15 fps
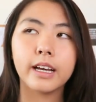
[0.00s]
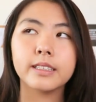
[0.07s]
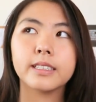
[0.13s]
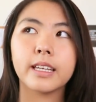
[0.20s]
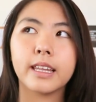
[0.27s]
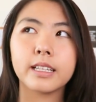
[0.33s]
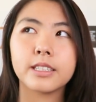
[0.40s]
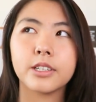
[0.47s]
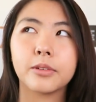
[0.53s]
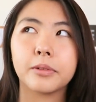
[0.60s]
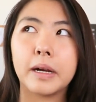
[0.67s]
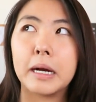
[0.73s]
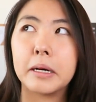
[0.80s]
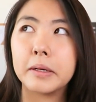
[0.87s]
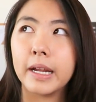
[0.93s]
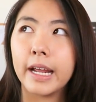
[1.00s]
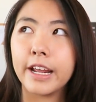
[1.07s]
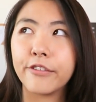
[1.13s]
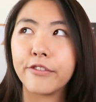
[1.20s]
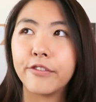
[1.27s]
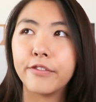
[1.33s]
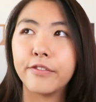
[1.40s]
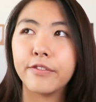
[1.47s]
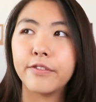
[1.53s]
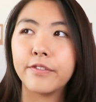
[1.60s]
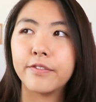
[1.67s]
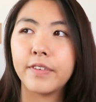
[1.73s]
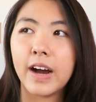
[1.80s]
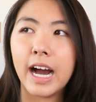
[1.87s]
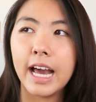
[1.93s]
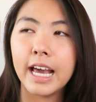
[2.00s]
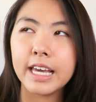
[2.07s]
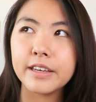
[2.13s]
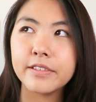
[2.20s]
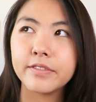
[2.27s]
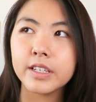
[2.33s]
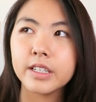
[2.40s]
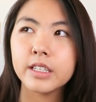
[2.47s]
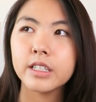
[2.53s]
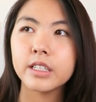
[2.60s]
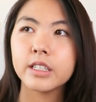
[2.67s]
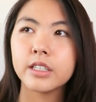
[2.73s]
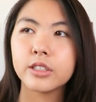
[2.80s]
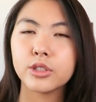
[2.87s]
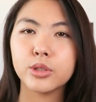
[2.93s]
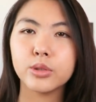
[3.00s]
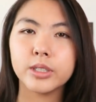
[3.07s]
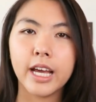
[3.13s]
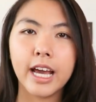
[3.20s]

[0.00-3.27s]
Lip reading: I'd say that's around a 5 to